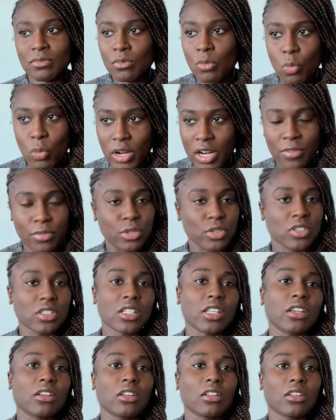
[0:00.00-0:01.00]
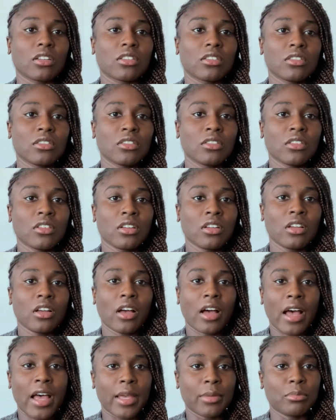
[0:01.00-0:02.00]
whatever skill
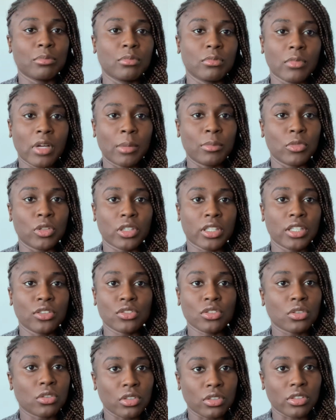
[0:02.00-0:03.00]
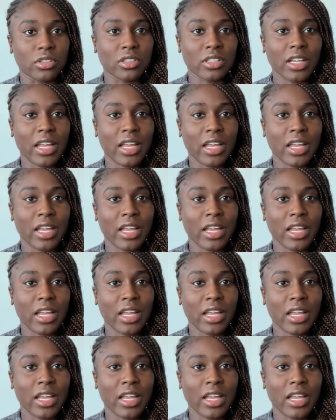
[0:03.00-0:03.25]
I'm looking to learn.